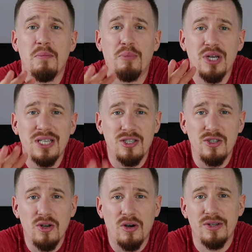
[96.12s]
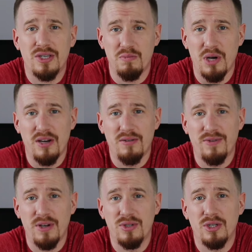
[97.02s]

but it's not a smartphone,